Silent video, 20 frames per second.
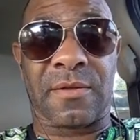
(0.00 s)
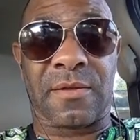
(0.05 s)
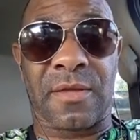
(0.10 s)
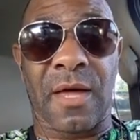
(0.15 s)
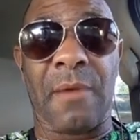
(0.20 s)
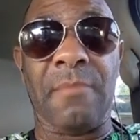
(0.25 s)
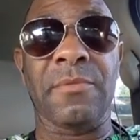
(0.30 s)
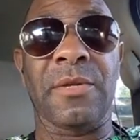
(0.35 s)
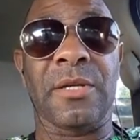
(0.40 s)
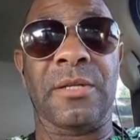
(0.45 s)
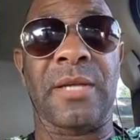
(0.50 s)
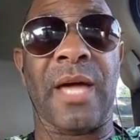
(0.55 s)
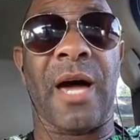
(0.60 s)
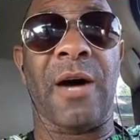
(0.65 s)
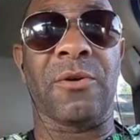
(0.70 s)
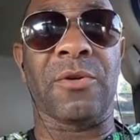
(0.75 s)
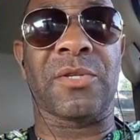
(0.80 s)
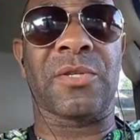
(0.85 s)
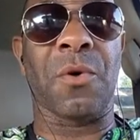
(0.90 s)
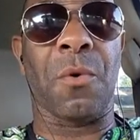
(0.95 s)
thumbed it
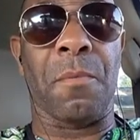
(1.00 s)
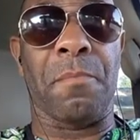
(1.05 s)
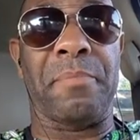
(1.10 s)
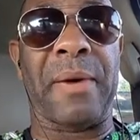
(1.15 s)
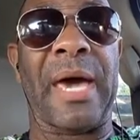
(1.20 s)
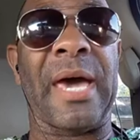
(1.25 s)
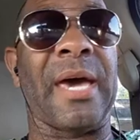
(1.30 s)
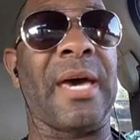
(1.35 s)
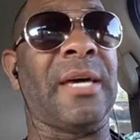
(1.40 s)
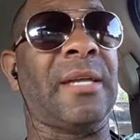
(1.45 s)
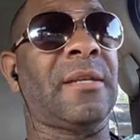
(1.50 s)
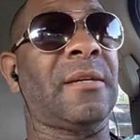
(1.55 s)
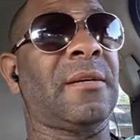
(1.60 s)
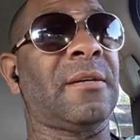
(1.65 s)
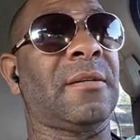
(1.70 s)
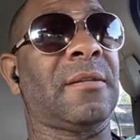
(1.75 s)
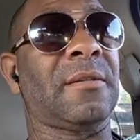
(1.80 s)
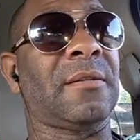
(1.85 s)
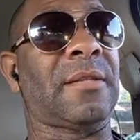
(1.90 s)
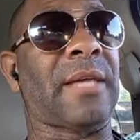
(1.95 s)
down so bad
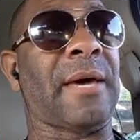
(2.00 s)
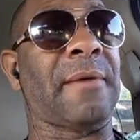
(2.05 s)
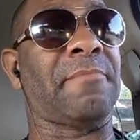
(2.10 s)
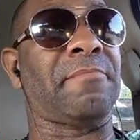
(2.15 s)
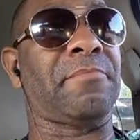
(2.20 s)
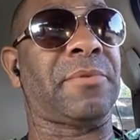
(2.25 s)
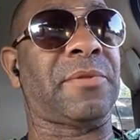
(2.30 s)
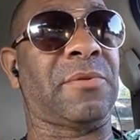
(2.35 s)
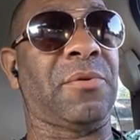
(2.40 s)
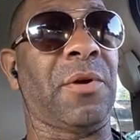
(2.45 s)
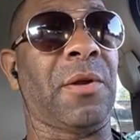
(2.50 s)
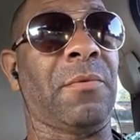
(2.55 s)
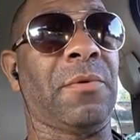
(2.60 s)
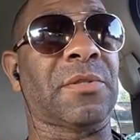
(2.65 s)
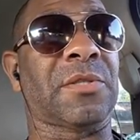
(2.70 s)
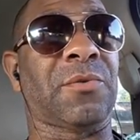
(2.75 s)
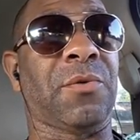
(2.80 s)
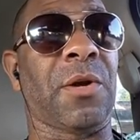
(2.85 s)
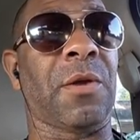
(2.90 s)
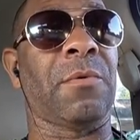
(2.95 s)
that Twitter was
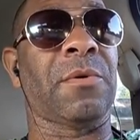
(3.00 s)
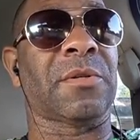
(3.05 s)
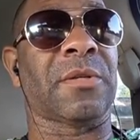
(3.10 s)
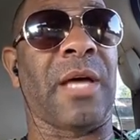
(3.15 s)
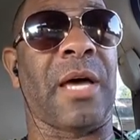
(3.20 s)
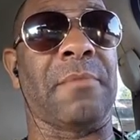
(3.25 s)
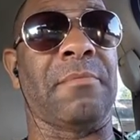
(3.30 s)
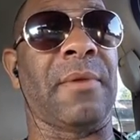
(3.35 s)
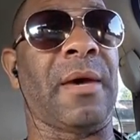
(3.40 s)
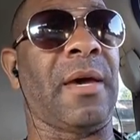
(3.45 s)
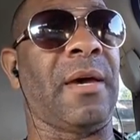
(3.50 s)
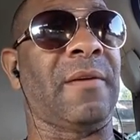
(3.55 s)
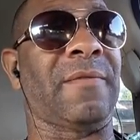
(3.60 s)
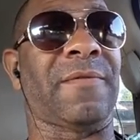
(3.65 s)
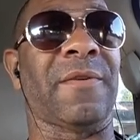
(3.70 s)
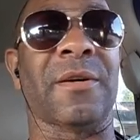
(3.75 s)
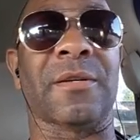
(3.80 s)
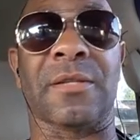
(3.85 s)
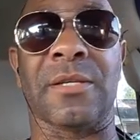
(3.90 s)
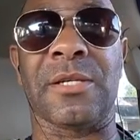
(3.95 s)
Twitter was like, man,
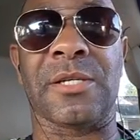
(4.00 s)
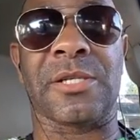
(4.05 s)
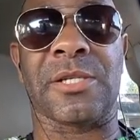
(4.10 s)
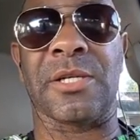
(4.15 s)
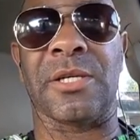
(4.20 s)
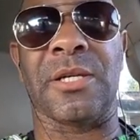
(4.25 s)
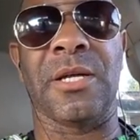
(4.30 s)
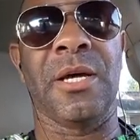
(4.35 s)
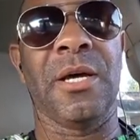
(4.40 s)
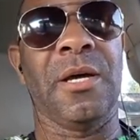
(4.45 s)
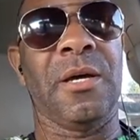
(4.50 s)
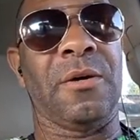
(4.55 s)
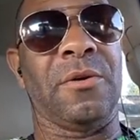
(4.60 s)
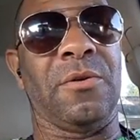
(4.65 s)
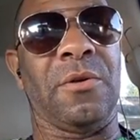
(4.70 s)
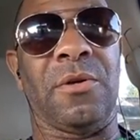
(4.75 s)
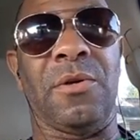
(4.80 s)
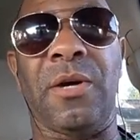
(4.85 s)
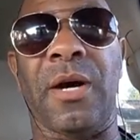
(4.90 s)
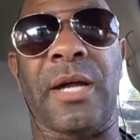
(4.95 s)
fuck this shit.
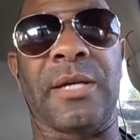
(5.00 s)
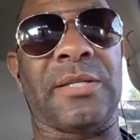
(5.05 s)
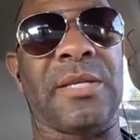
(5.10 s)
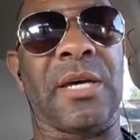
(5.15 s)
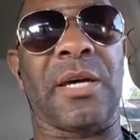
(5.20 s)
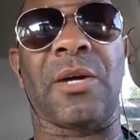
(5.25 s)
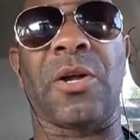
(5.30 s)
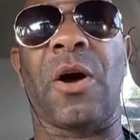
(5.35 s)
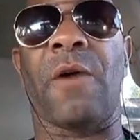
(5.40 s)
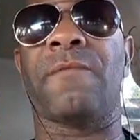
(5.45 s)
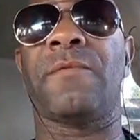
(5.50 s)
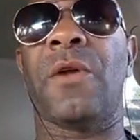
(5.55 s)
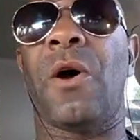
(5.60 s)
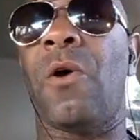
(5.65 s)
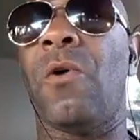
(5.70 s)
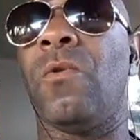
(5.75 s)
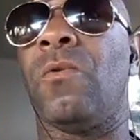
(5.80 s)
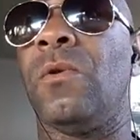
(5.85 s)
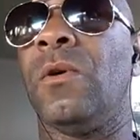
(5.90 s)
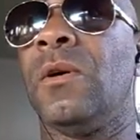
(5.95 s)
You gotta take it off.
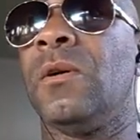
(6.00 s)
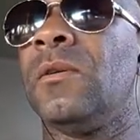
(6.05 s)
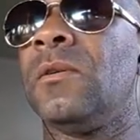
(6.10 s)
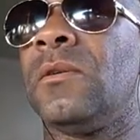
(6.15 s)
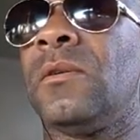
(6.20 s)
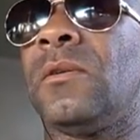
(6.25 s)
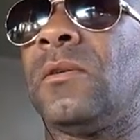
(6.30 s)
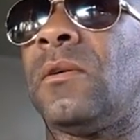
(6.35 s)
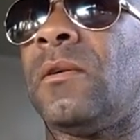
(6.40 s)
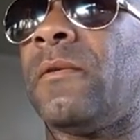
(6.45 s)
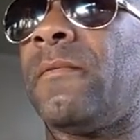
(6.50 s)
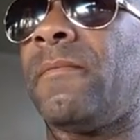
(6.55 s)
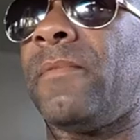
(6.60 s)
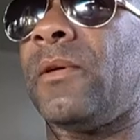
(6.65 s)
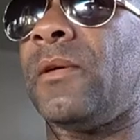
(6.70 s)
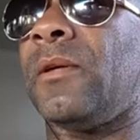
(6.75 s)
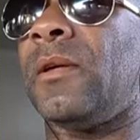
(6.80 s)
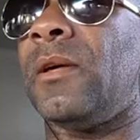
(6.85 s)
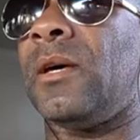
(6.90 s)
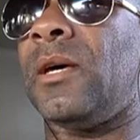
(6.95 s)
No.
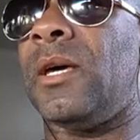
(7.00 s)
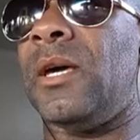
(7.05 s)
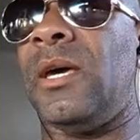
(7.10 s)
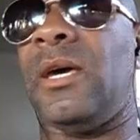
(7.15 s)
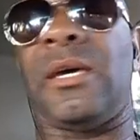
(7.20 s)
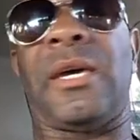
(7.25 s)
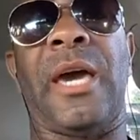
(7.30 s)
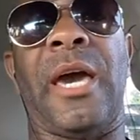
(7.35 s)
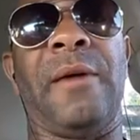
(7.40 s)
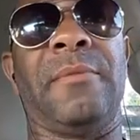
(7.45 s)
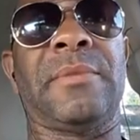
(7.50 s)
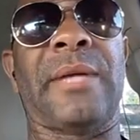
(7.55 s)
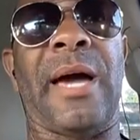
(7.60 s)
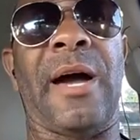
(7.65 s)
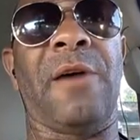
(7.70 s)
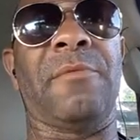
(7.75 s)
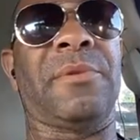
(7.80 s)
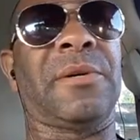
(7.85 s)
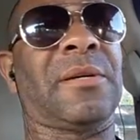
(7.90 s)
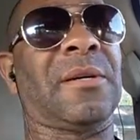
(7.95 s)
It came
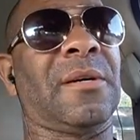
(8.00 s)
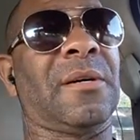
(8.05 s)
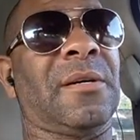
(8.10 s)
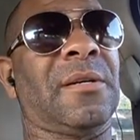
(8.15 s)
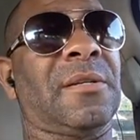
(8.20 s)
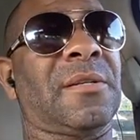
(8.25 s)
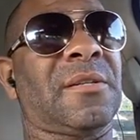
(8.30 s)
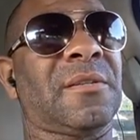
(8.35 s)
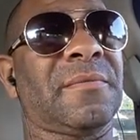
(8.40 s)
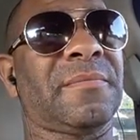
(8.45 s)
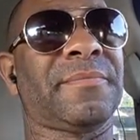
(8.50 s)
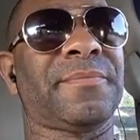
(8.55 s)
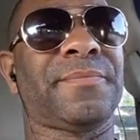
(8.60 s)
down because